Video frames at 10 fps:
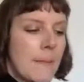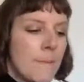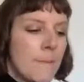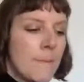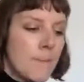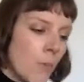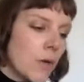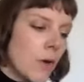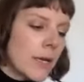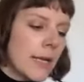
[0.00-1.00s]
But we're
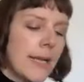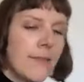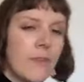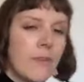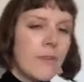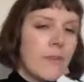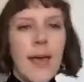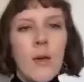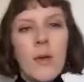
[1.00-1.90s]
not going to leave it there.